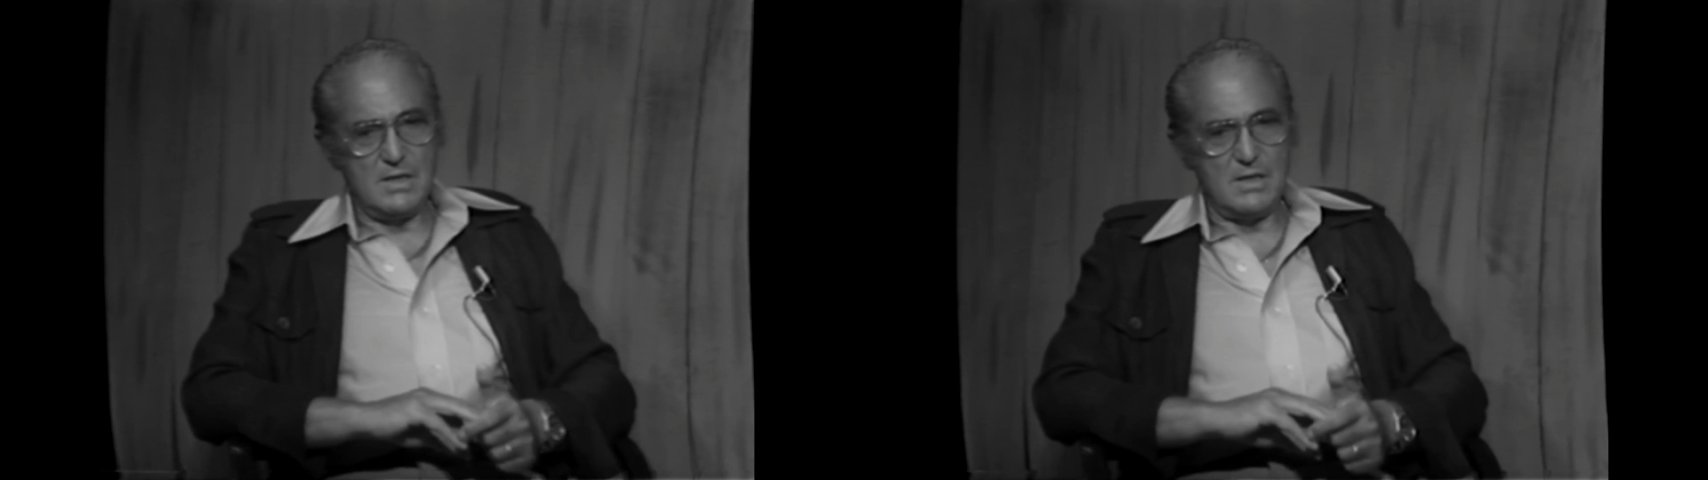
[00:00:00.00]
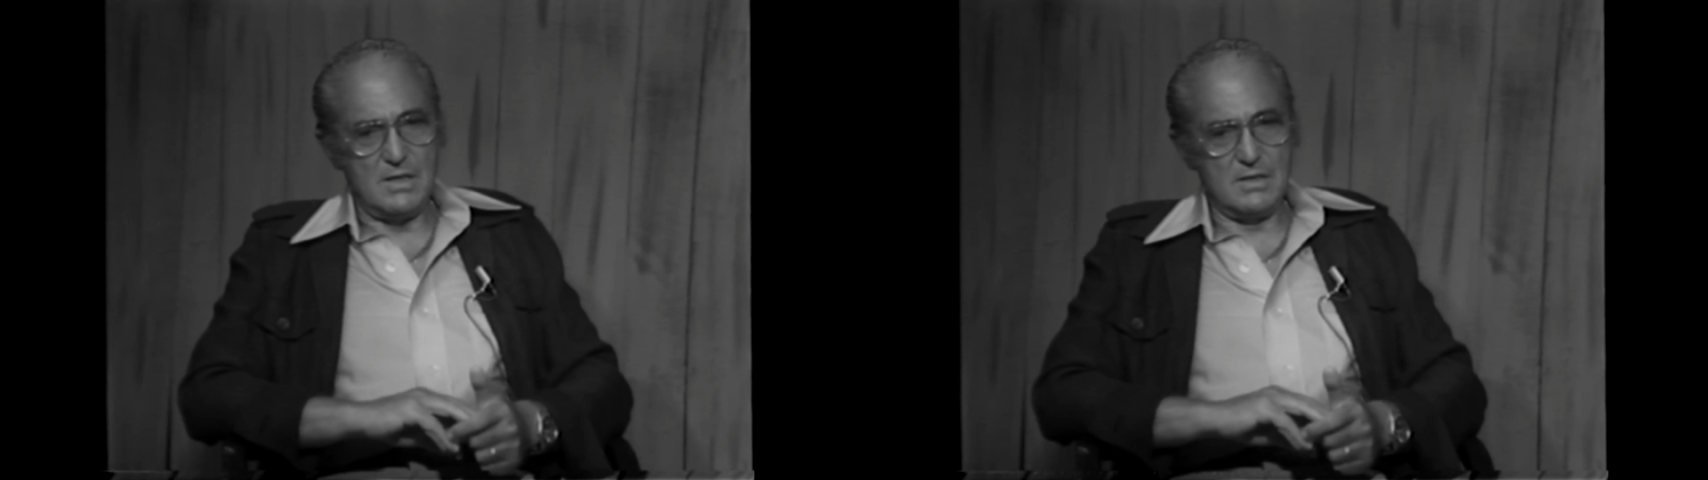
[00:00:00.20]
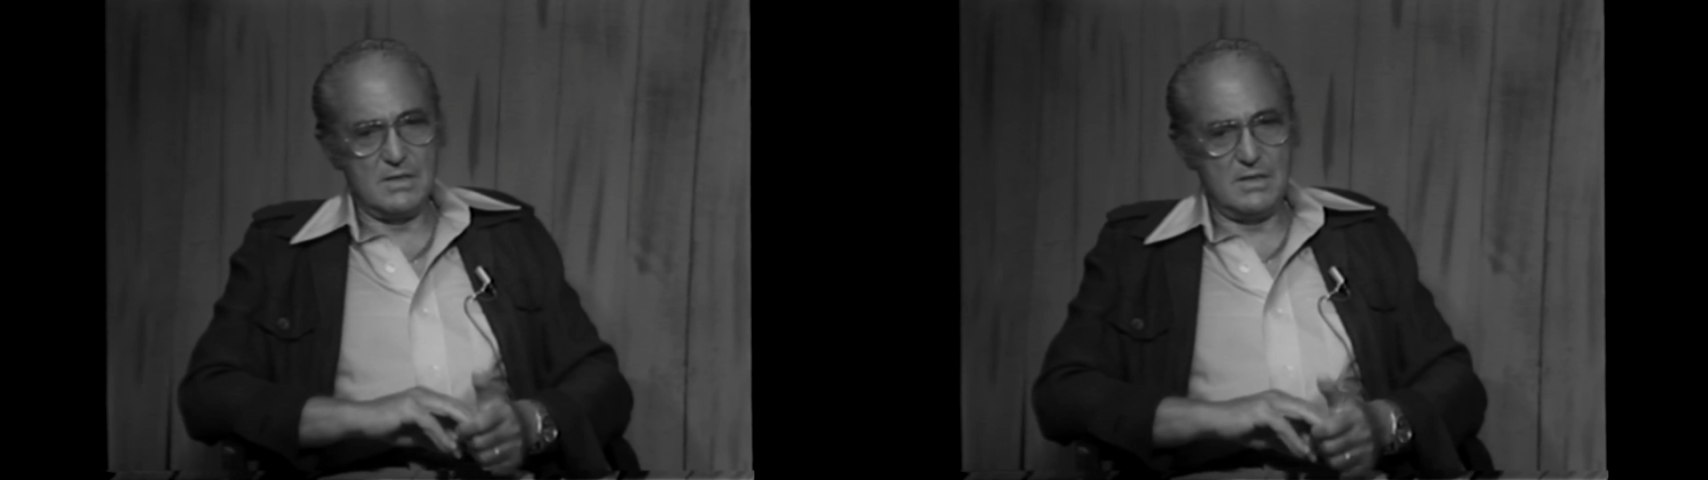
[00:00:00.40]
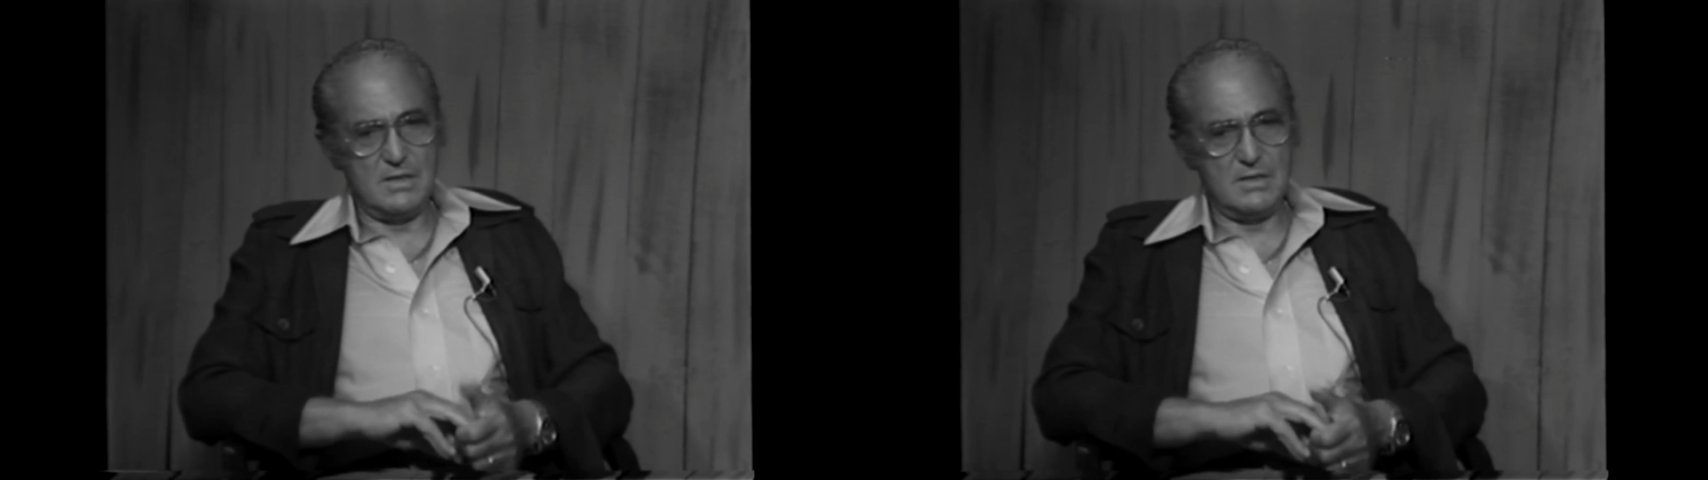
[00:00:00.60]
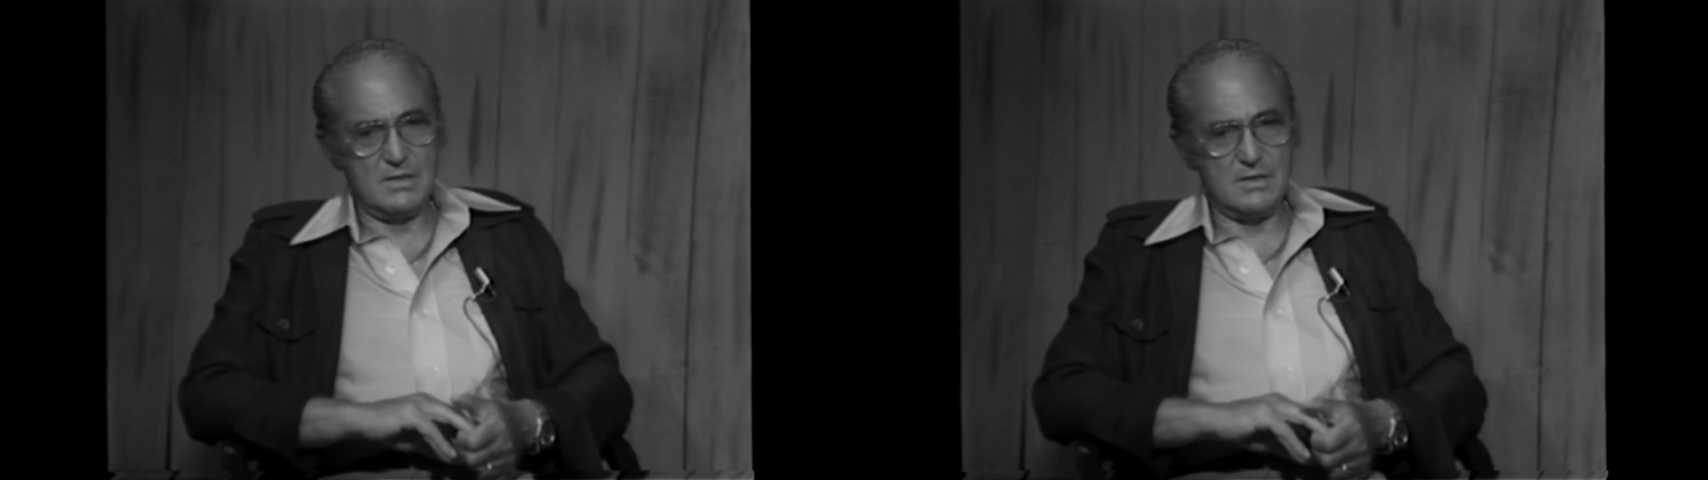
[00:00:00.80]
And
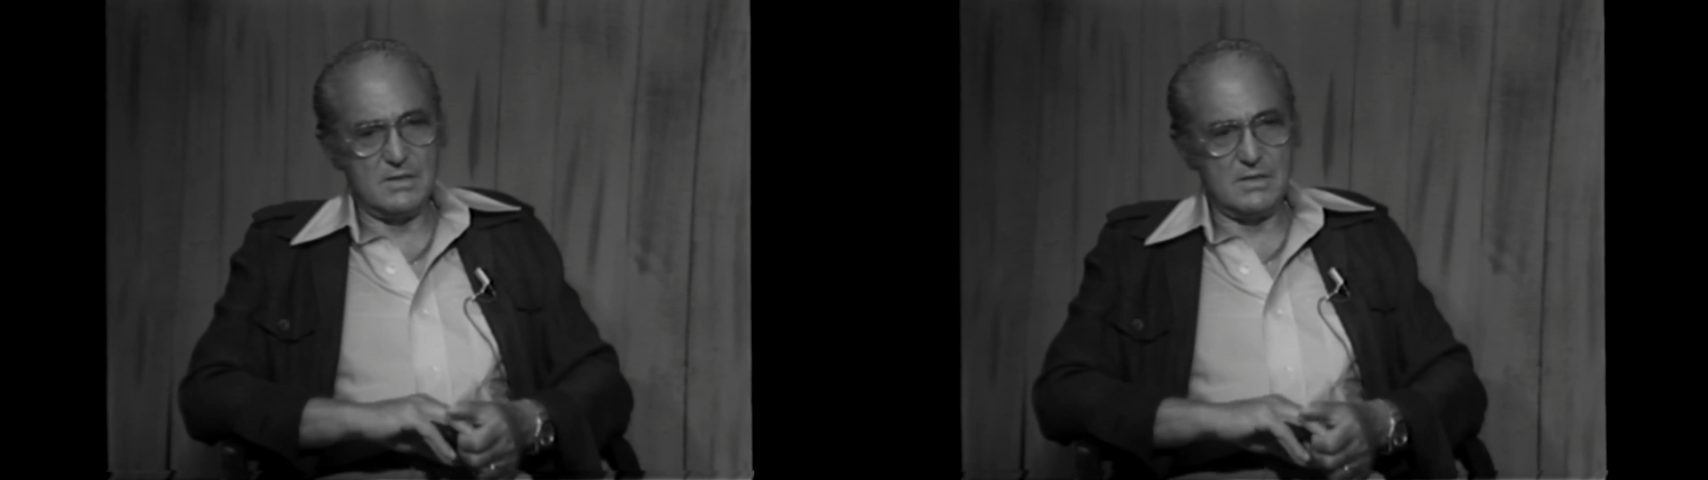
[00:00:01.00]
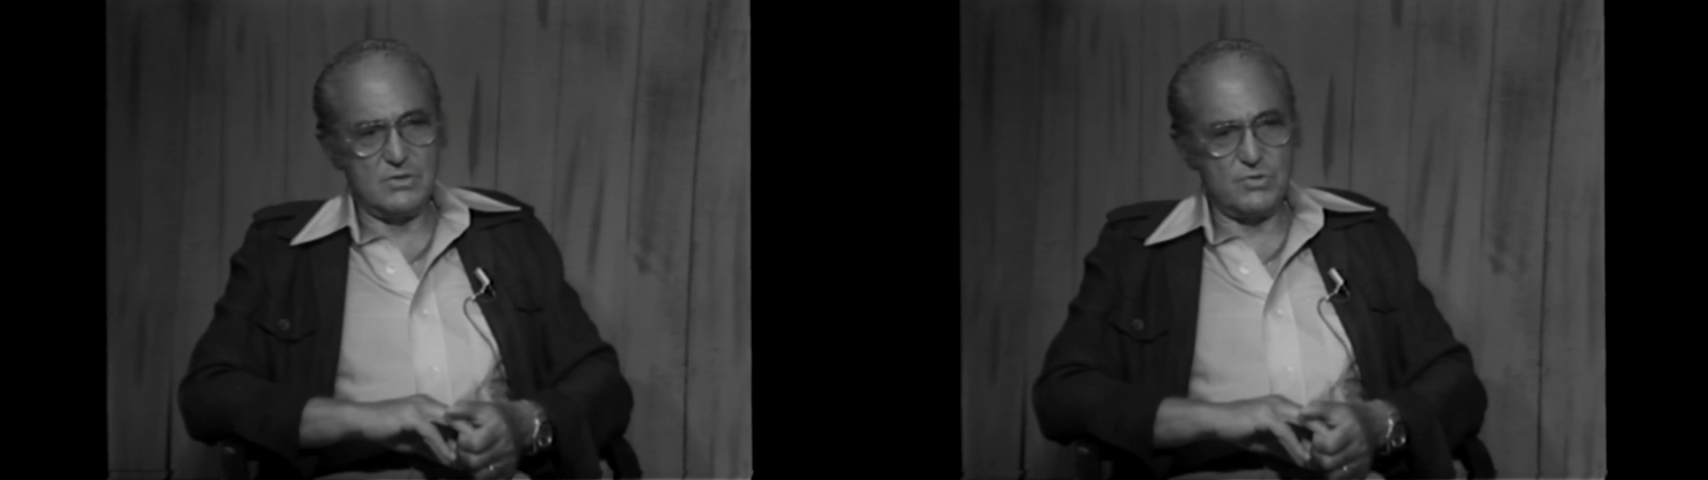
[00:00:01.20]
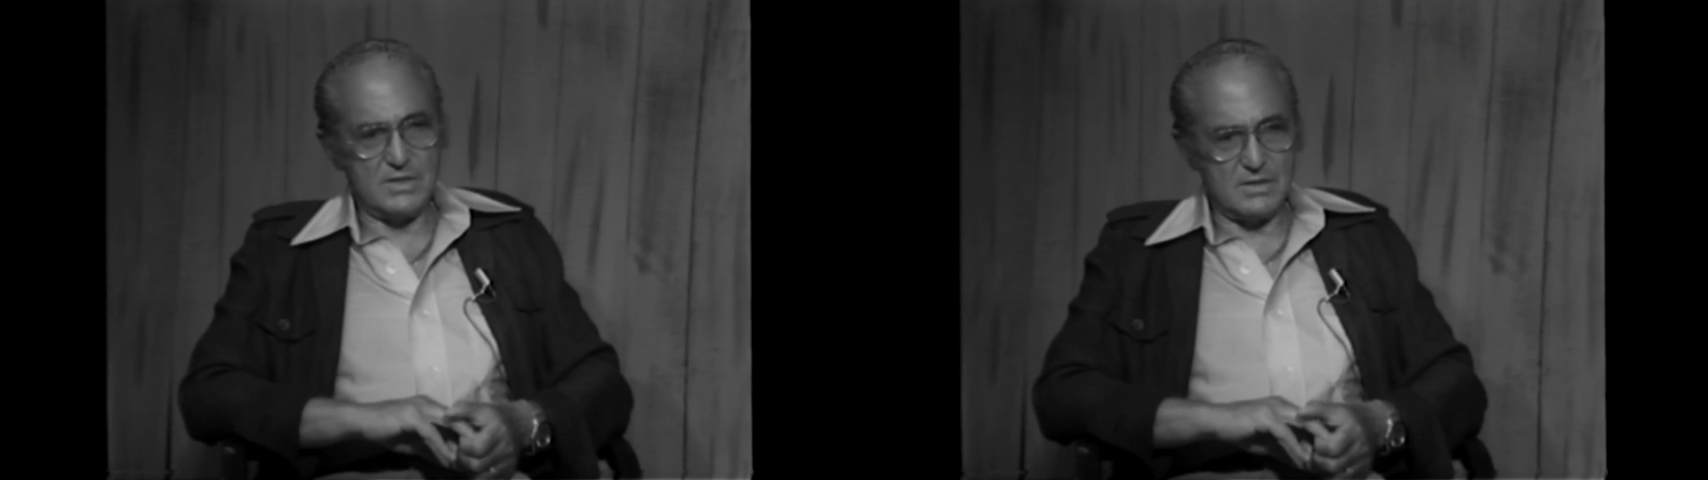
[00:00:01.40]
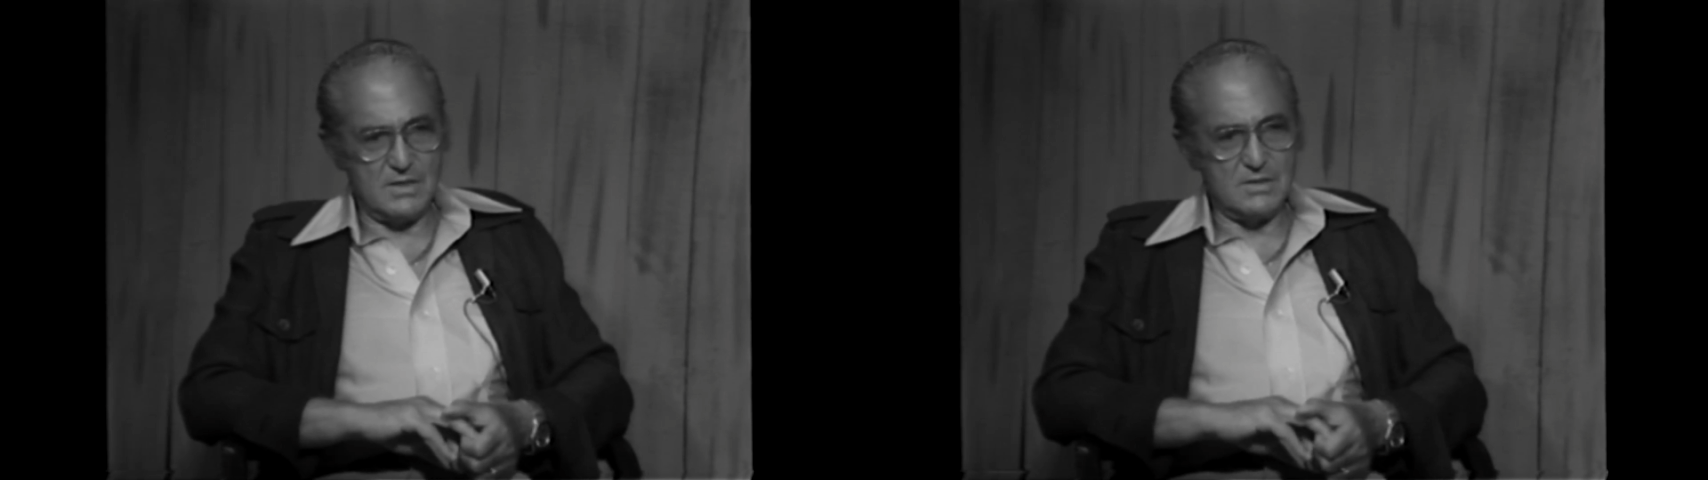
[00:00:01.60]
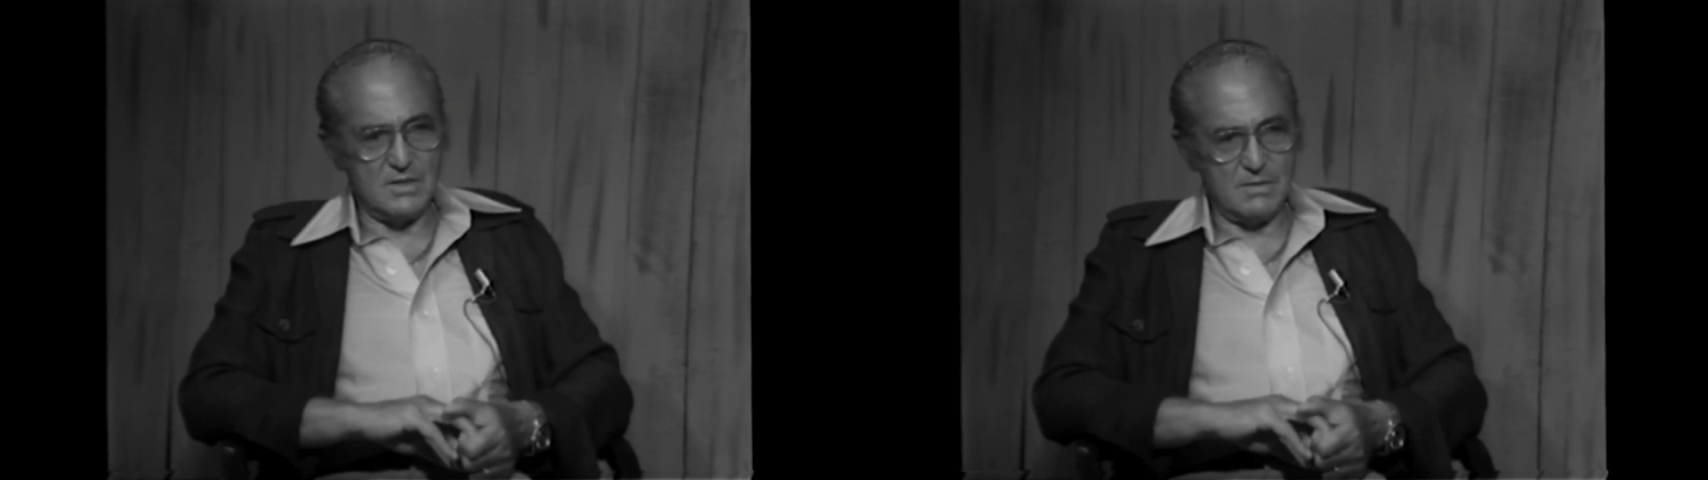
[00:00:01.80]
the trick at
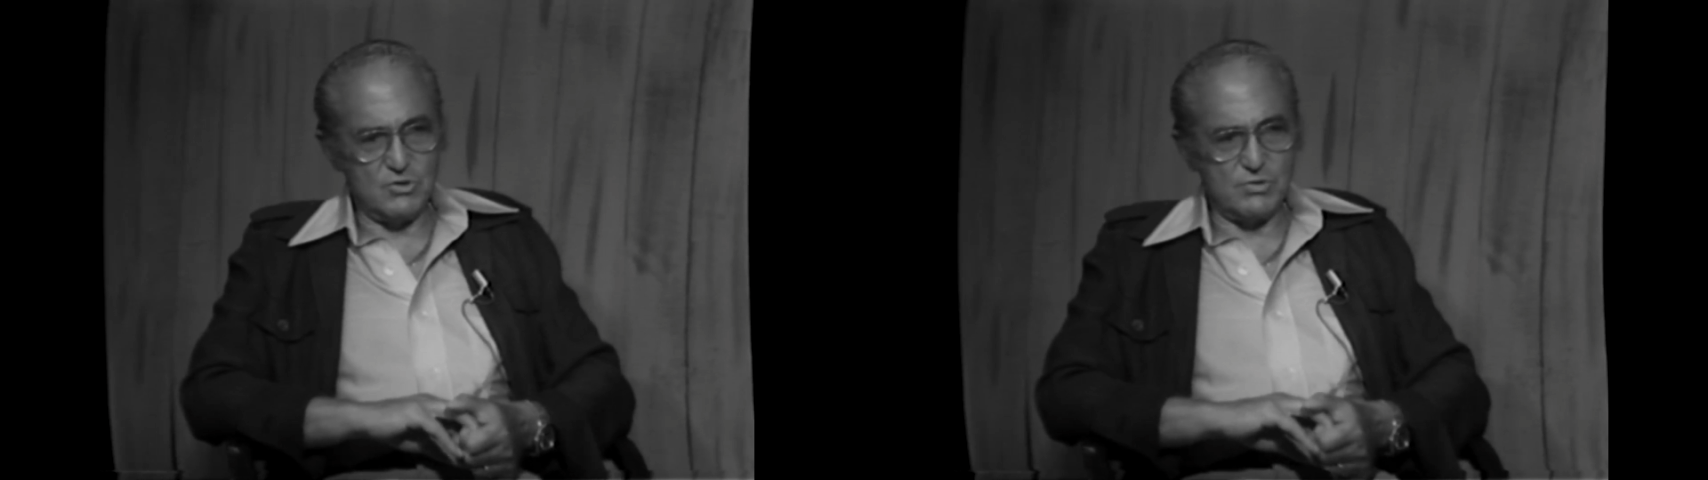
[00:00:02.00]
that time,